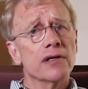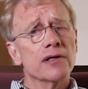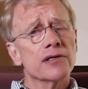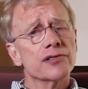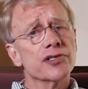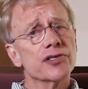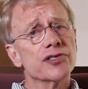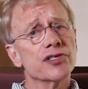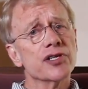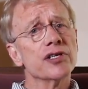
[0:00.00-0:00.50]

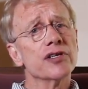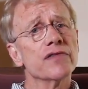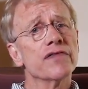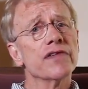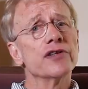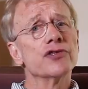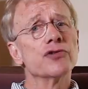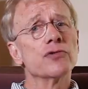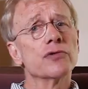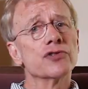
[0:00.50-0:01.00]
Since
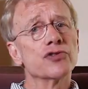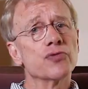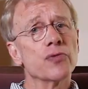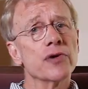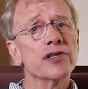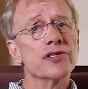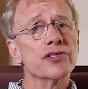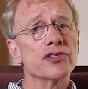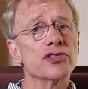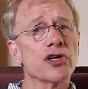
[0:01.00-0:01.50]
individuals
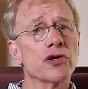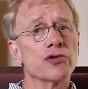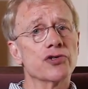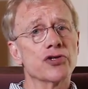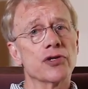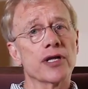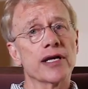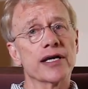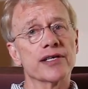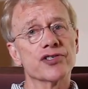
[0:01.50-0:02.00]
with
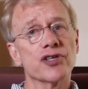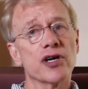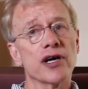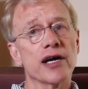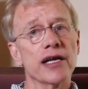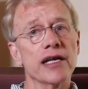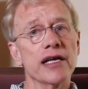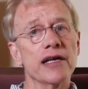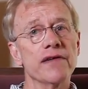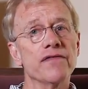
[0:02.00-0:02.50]
social
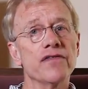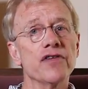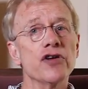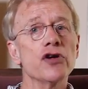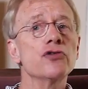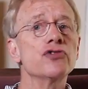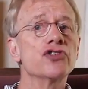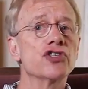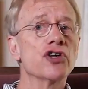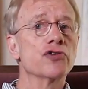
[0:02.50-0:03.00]
anxiety
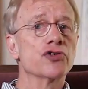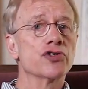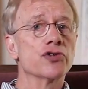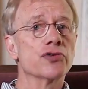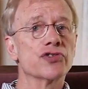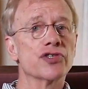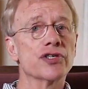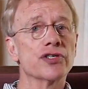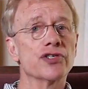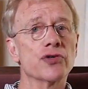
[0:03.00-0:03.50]
view social
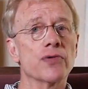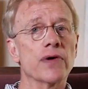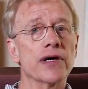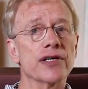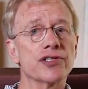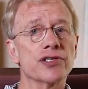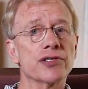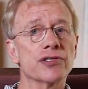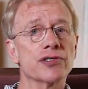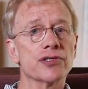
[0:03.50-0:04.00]

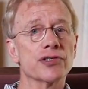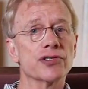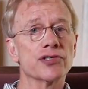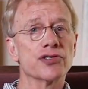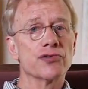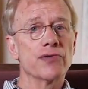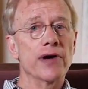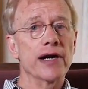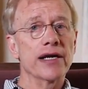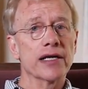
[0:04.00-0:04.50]
situations as
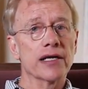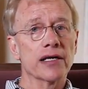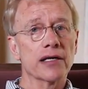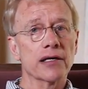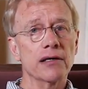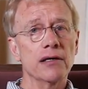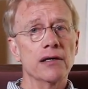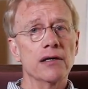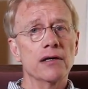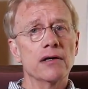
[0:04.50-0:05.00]

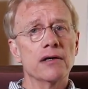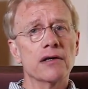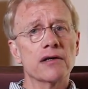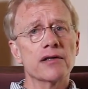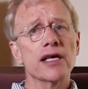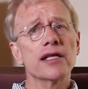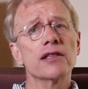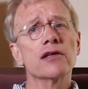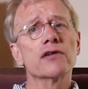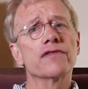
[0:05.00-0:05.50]
threatening,
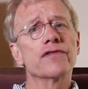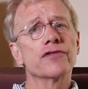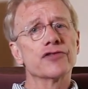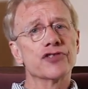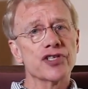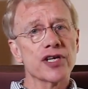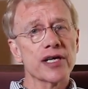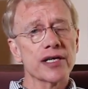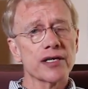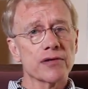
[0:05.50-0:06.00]
they look for
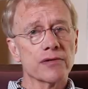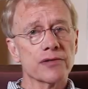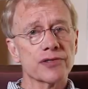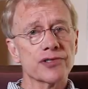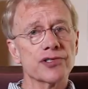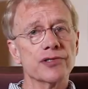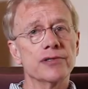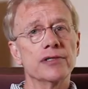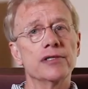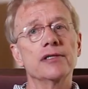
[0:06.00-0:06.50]

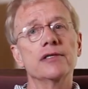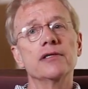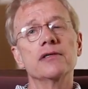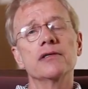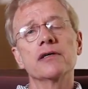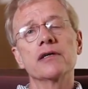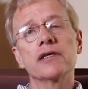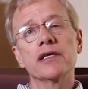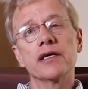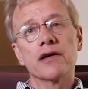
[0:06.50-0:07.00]
signals
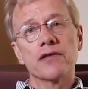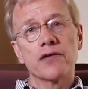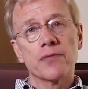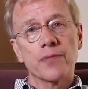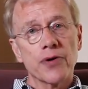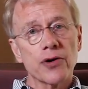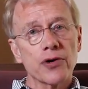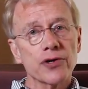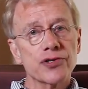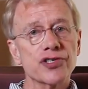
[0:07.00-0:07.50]
in the other
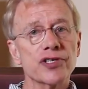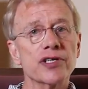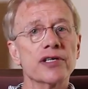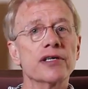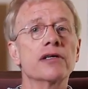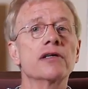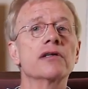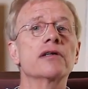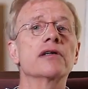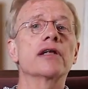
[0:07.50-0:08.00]

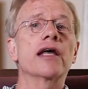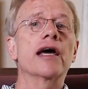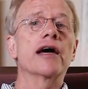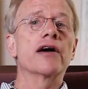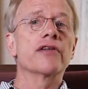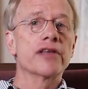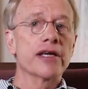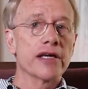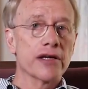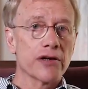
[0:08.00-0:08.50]
person and how
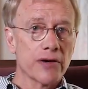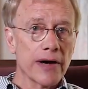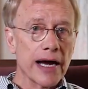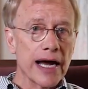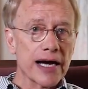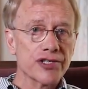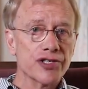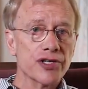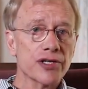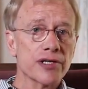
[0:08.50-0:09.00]
the
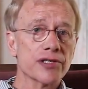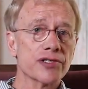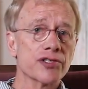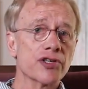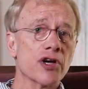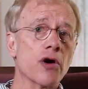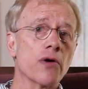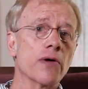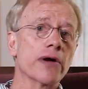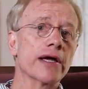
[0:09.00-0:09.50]
interaction is
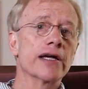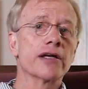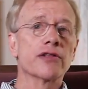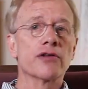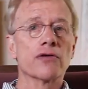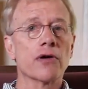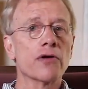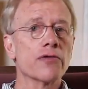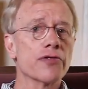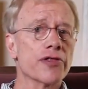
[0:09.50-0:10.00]
going and
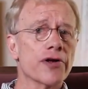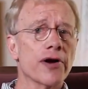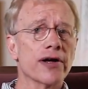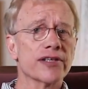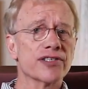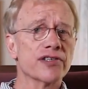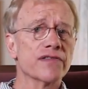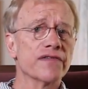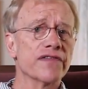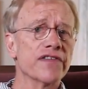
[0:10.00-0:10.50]
their own
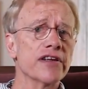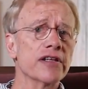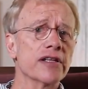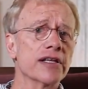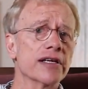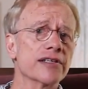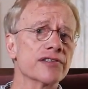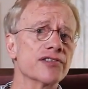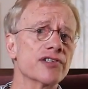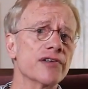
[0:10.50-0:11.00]
thoughts and
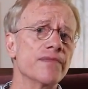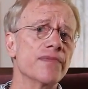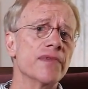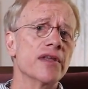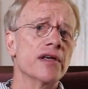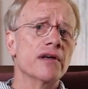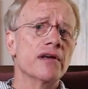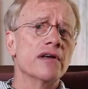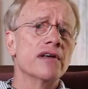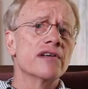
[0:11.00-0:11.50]
feelings,
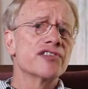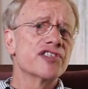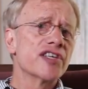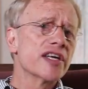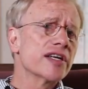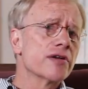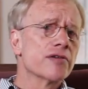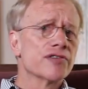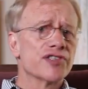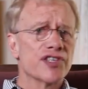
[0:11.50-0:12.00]

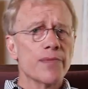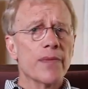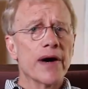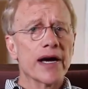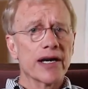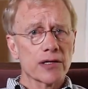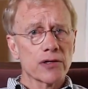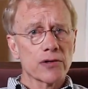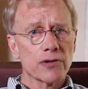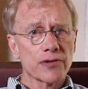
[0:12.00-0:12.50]
signals that
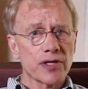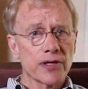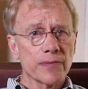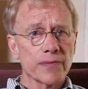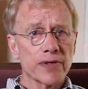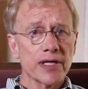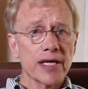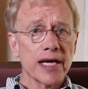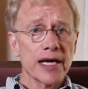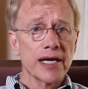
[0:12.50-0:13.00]
might alert them
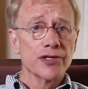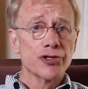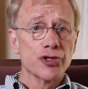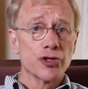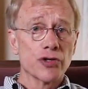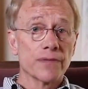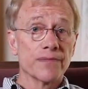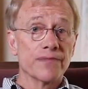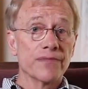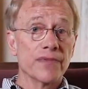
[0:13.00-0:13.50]
to
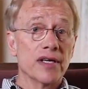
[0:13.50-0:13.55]
danger.